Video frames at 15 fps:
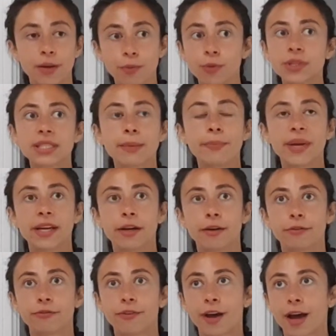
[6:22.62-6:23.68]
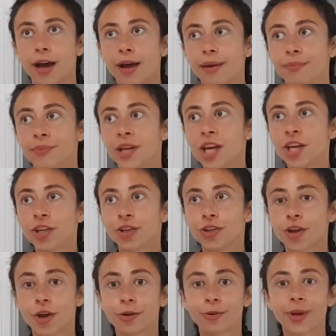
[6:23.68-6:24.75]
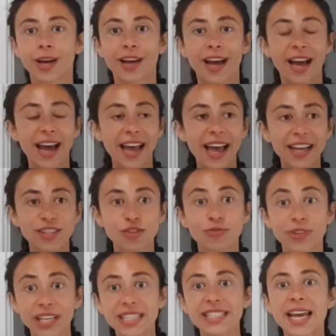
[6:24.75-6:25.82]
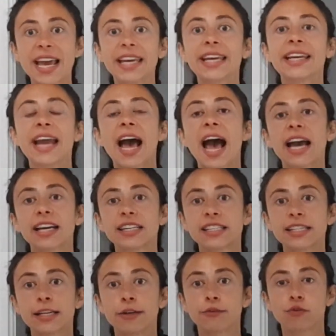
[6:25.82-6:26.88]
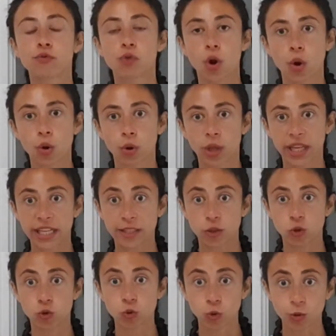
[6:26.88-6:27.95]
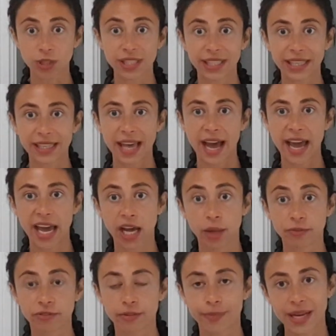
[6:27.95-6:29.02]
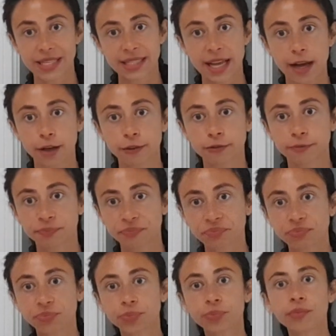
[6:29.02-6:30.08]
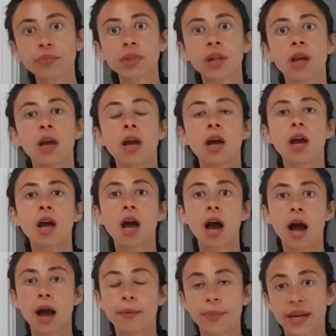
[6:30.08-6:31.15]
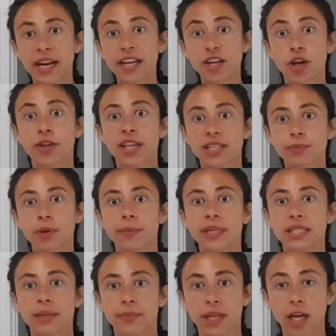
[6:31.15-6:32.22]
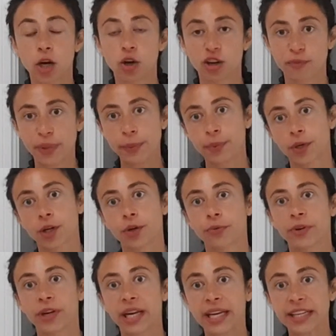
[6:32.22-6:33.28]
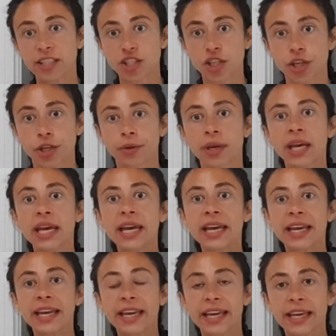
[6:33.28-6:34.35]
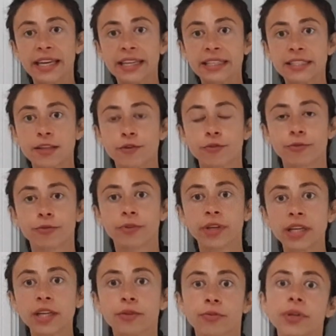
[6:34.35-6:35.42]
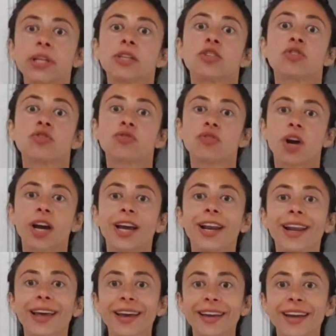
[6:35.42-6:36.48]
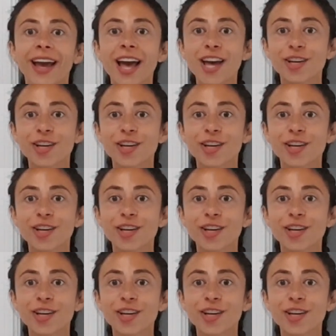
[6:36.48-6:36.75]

was a bit of, you know, had to really take an active role in sourcing that help for myself. And I know that's probably something a lot of people can relate to, is really, really struggling